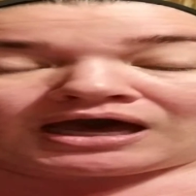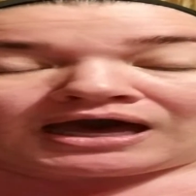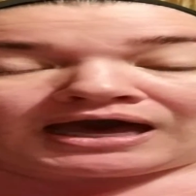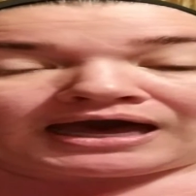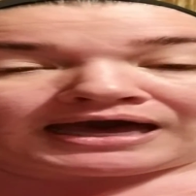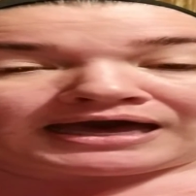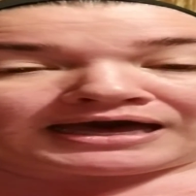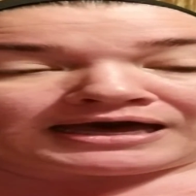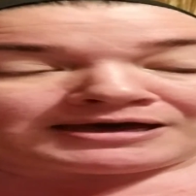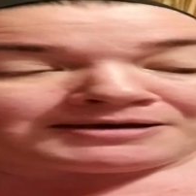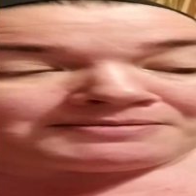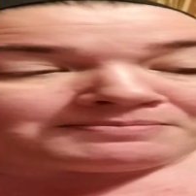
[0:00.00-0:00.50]

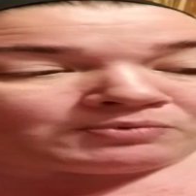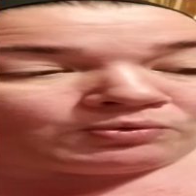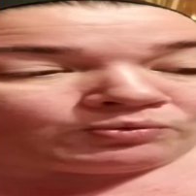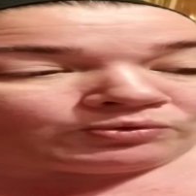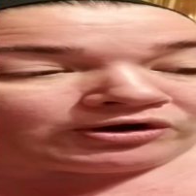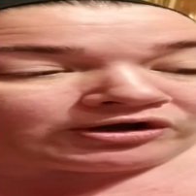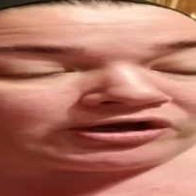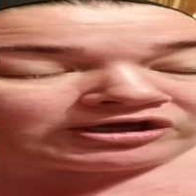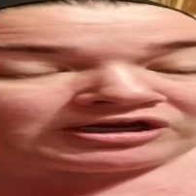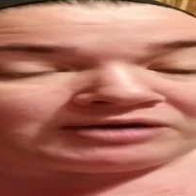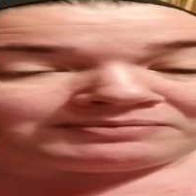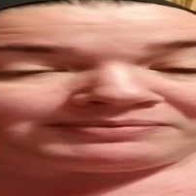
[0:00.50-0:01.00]

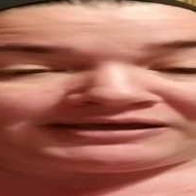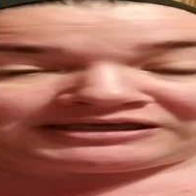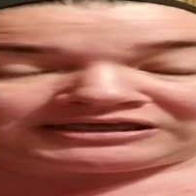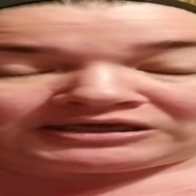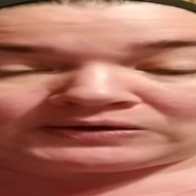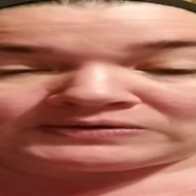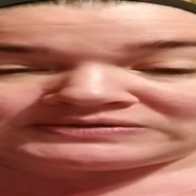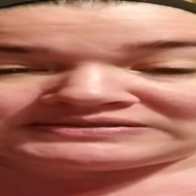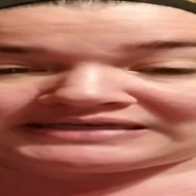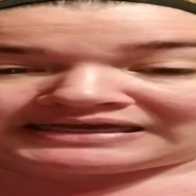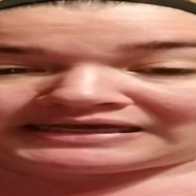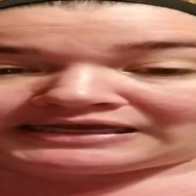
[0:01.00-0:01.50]
We're going to be
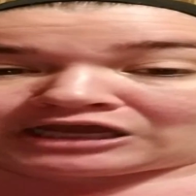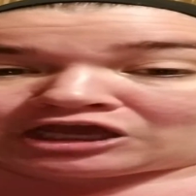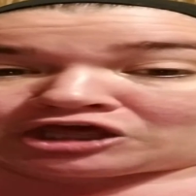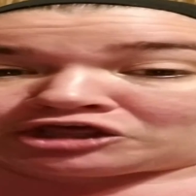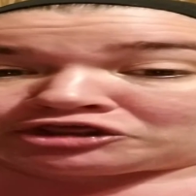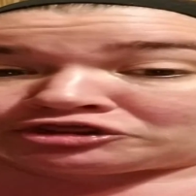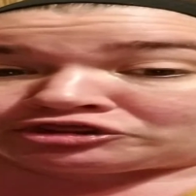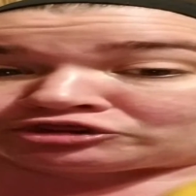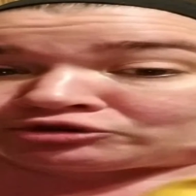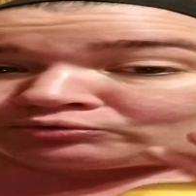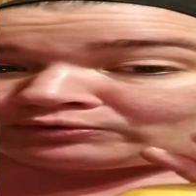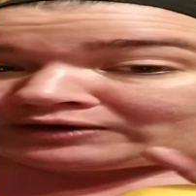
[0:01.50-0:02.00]
using
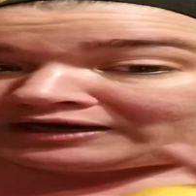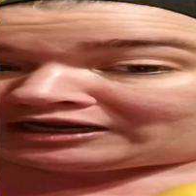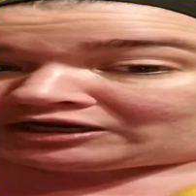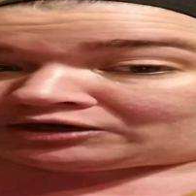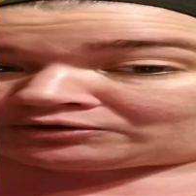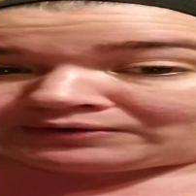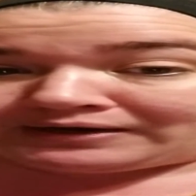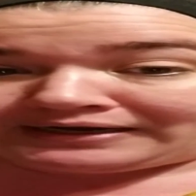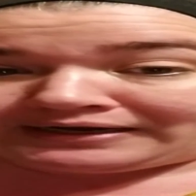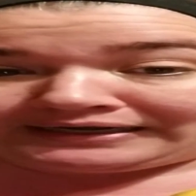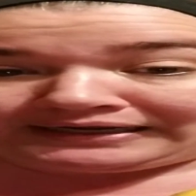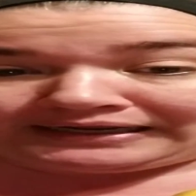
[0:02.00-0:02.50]
3
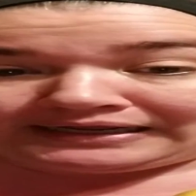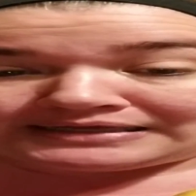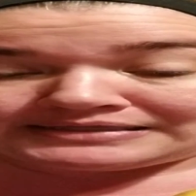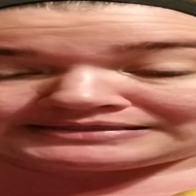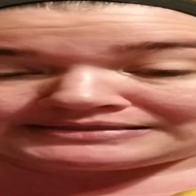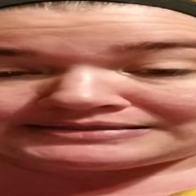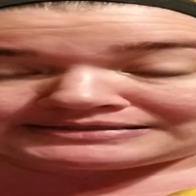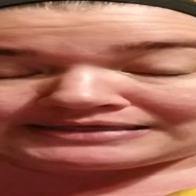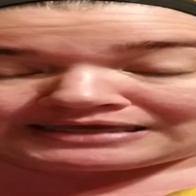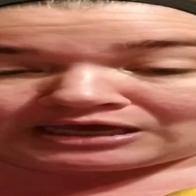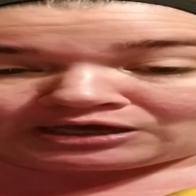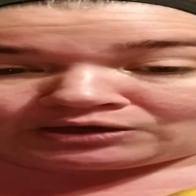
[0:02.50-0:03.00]

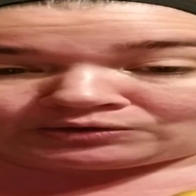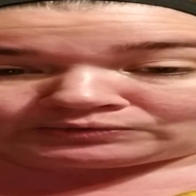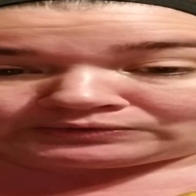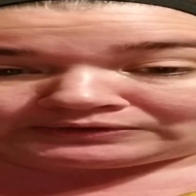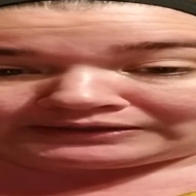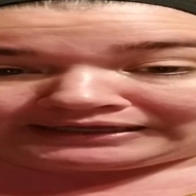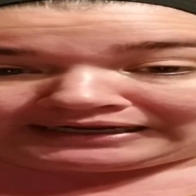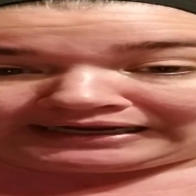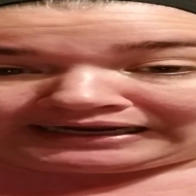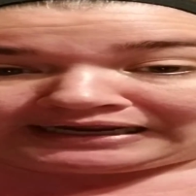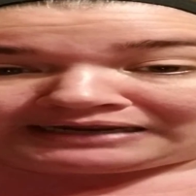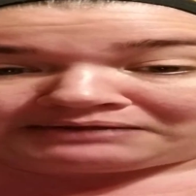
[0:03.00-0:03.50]
ingredients
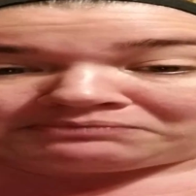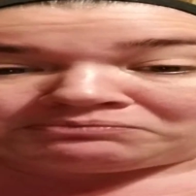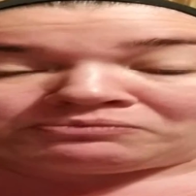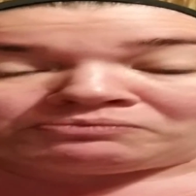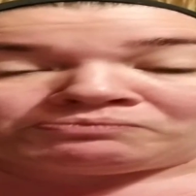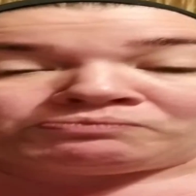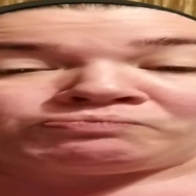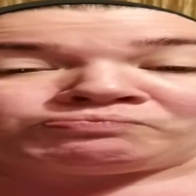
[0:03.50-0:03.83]
only.